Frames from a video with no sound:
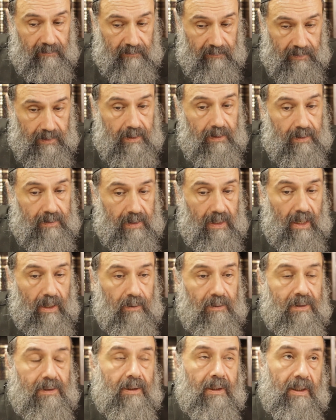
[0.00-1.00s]
figured
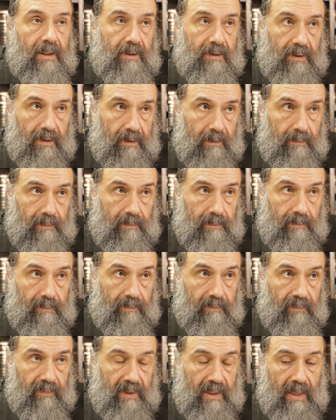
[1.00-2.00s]
out later
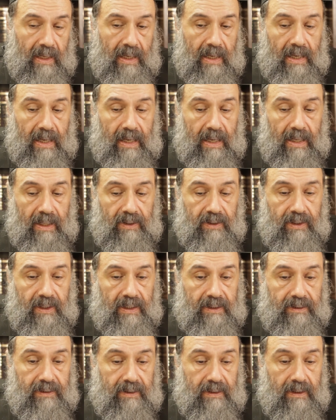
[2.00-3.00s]

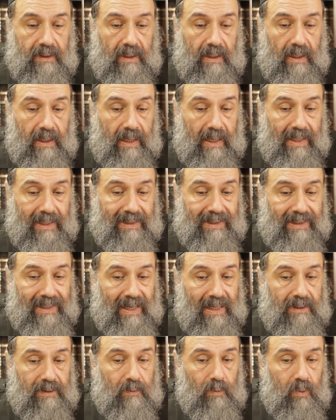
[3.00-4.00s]
that
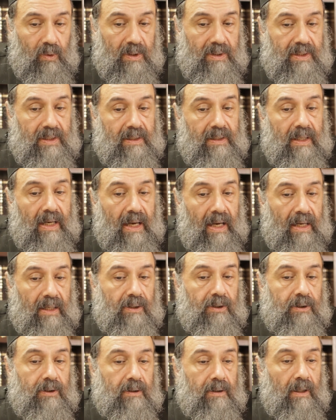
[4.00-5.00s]
was an
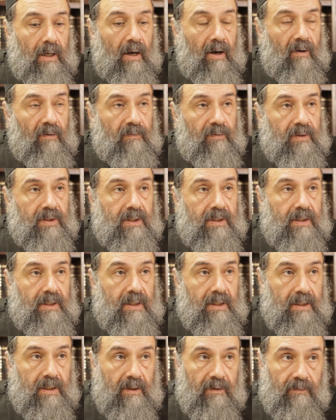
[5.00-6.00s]
action of
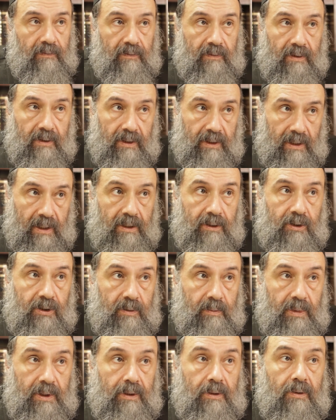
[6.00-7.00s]
Kiev
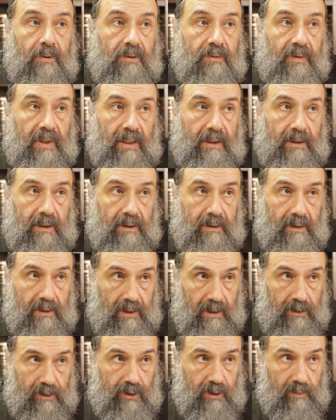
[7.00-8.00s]
KGB, Ukrainian
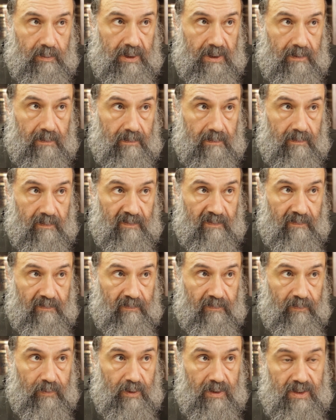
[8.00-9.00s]
KGB,
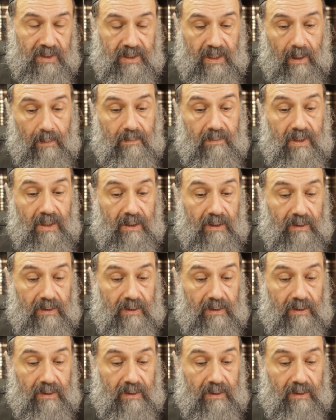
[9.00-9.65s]
for some